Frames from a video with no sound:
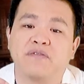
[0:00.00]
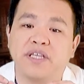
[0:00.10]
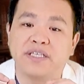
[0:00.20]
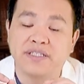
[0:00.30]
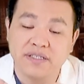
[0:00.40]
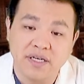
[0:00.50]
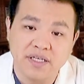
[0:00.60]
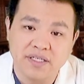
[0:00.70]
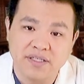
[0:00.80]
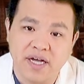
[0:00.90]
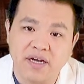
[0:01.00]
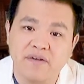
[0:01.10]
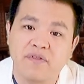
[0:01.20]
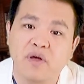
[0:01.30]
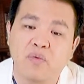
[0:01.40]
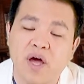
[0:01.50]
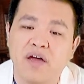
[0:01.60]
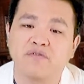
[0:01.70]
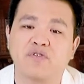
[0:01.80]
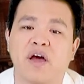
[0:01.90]
the study design of the
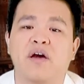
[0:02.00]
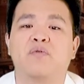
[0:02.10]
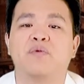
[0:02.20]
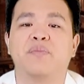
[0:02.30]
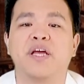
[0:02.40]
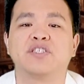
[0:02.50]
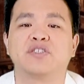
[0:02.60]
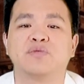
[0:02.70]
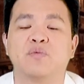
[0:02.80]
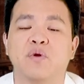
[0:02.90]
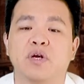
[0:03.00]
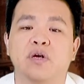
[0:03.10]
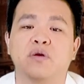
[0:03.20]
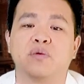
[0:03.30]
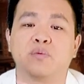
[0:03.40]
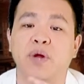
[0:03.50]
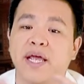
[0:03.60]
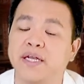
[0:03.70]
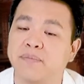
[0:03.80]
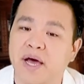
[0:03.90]
ARRIVE trial. When patients were
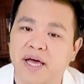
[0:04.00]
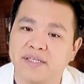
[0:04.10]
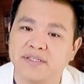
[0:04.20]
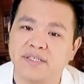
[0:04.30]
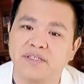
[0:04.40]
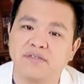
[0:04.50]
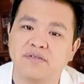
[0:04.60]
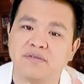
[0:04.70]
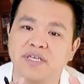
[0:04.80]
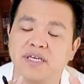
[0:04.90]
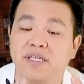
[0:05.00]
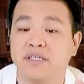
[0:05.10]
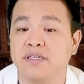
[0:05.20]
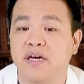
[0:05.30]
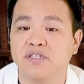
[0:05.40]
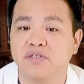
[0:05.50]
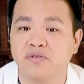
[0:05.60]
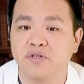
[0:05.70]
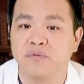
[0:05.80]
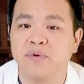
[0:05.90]
randomized into the induction
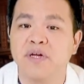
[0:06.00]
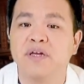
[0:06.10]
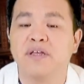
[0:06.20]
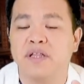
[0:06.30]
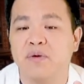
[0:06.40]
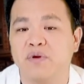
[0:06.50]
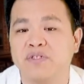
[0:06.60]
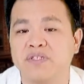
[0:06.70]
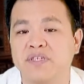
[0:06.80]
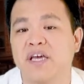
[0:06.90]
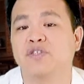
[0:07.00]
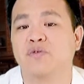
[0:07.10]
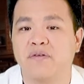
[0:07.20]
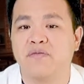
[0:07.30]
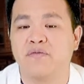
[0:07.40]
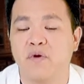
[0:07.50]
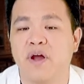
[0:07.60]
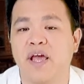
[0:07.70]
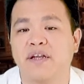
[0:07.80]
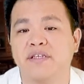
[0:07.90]
group, they were scheduled for
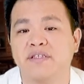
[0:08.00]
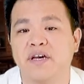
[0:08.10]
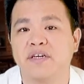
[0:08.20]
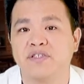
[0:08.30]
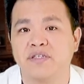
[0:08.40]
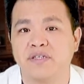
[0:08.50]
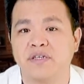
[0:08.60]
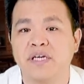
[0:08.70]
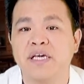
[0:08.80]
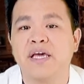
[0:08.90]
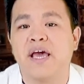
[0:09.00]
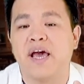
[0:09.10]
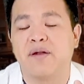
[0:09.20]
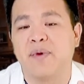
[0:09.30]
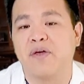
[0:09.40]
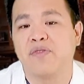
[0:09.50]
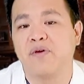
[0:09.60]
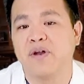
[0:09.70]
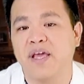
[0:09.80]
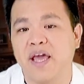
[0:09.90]
an induction at about
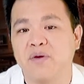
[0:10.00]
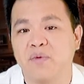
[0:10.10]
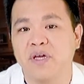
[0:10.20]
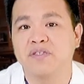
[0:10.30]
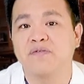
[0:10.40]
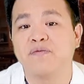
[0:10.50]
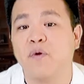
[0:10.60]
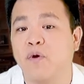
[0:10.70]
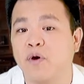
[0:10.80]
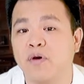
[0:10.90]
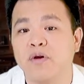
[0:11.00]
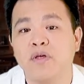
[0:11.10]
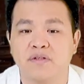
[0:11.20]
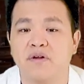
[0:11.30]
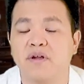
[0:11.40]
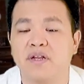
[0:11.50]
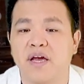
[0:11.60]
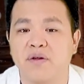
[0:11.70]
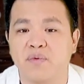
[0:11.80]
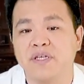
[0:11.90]
thirty-eight weeks for
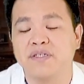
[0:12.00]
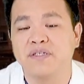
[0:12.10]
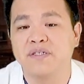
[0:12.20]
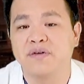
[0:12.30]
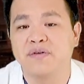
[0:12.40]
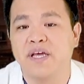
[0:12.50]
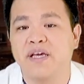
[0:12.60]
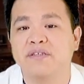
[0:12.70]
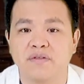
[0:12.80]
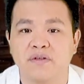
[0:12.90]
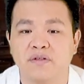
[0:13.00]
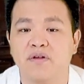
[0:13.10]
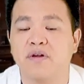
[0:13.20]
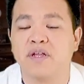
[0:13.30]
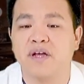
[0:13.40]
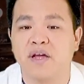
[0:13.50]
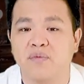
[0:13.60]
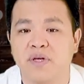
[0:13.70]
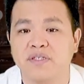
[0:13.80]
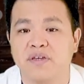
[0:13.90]
thirty-nine weeks and zero days to thirty-nine
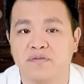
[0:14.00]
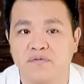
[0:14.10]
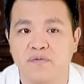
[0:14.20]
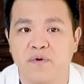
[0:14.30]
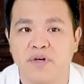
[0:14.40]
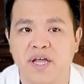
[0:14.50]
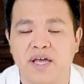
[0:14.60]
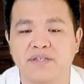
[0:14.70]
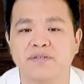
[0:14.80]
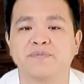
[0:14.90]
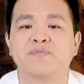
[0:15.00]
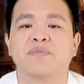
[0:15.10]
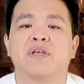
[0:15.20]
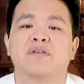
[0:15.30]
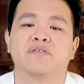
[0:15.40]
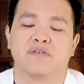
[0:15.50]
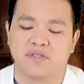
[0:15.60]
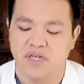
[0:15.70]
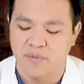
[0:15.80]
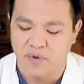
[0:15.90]
weeks and four days. So
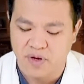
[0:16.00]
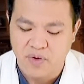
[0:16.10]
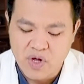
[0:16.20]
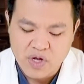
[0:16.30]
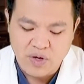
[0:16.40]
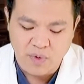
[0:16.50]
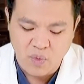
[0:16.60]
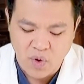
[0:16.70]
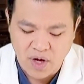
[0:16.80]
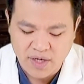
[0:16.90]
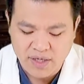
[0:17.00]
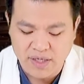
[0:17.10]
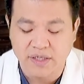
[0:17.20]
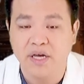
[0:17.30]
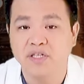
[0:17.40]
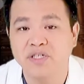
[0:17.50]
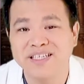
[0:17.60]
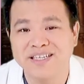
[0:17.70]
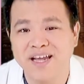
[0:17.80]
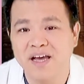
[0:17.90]
summary, number one, induction
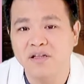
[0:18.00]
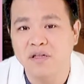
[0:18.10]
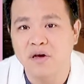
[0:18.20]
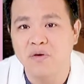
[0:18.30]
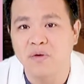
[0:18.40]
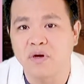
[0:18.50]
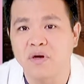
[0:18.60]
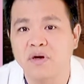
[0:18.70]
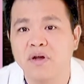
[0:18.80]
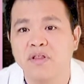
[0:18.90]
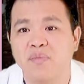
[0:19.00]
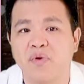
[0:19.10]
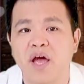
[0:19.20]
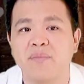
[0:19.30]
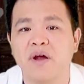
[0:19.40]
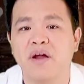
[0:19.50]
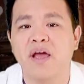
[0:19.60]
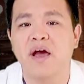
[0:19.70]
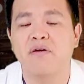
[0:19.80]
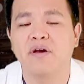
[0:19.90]
did not lower the primary
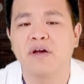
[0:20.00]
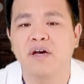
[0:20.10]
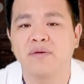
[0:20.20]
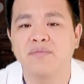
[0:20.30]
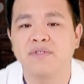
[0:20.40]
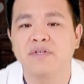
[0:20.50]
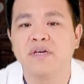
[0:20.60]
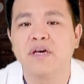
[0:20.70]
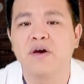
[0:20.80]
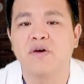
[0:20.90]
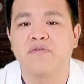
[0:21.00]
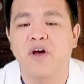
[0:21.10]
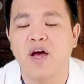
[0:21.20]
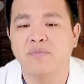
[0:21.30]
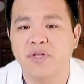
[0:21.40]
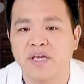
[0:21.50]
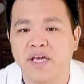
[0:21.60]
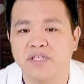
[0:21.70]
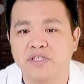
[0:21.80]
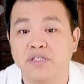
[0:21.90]
outcomes of
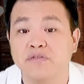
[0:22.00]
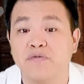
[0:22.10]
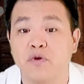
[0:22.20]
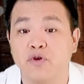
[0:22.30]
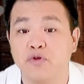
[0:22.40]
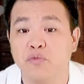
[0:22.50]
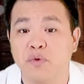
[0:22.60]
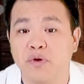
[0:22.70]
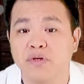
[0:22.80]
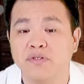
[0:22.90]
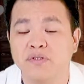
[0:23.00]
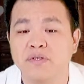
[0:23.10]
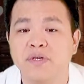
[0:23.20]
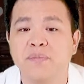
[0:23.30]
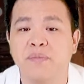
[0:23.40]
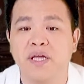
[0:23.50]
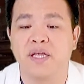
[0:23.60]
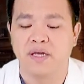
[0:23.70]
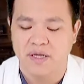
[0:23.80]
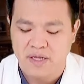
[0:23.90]
complications for newborns,
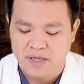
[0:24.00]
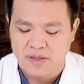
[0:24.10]
meaning